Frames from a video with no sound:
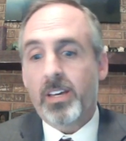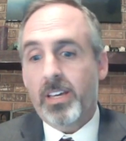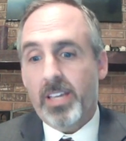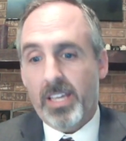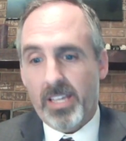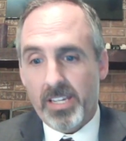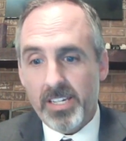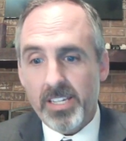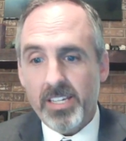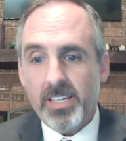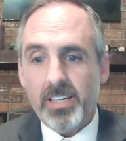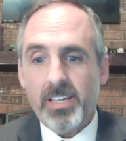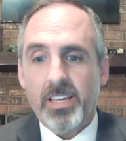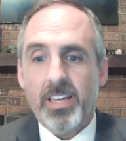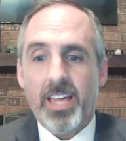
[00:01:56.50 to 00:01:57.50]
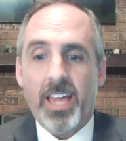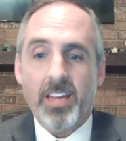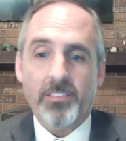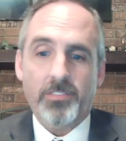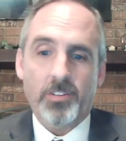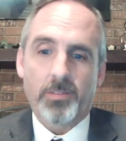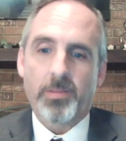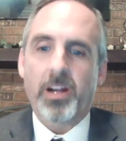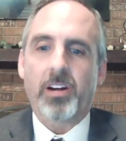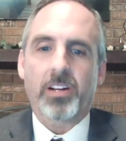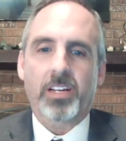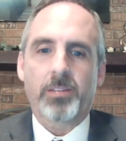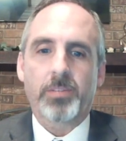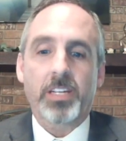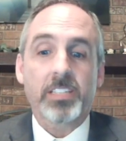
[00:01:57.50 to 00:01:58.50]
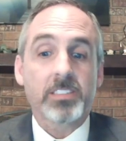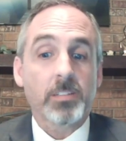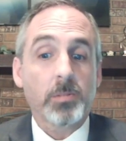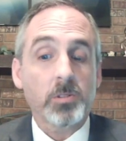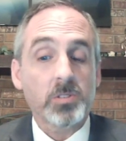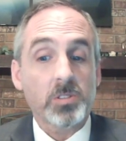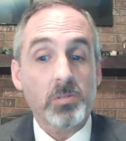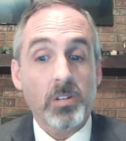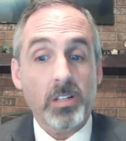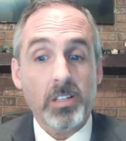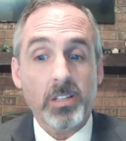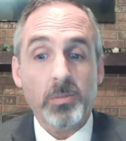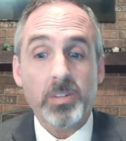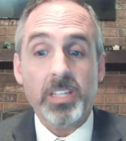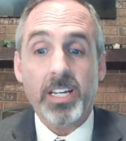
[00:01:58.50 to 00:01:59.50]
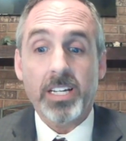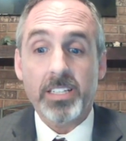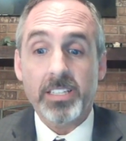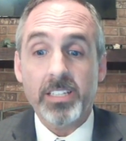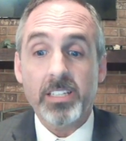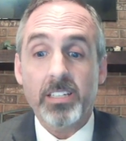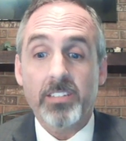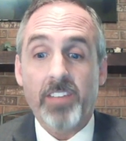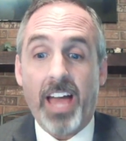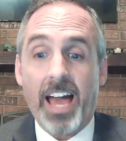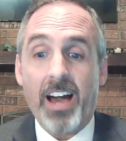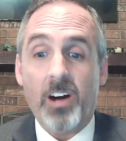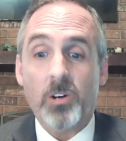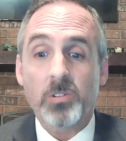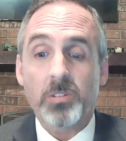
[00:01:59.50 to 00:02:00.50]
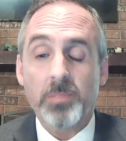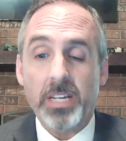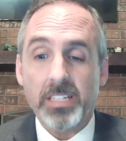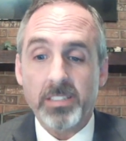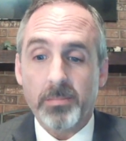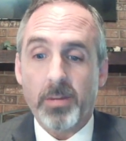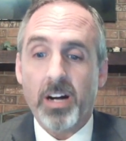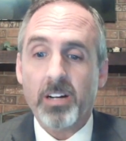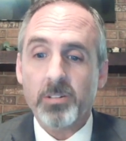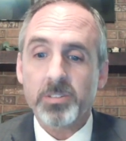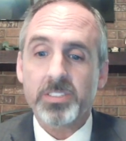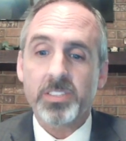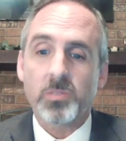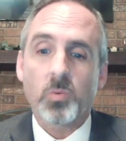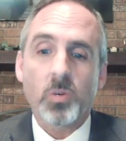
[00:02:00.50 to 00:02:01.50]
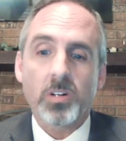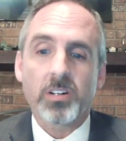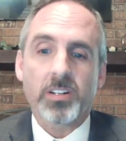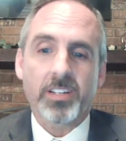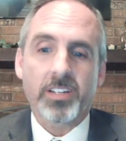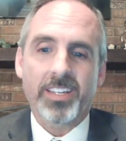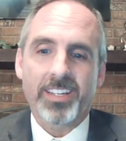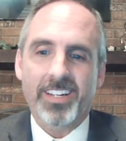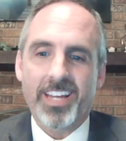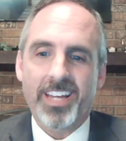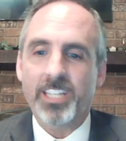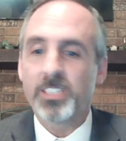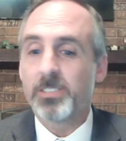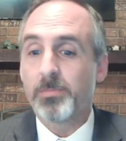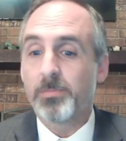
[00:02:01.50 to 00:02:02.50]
India and for America, because they're both struggling with the idea of how to make democracy work in an age of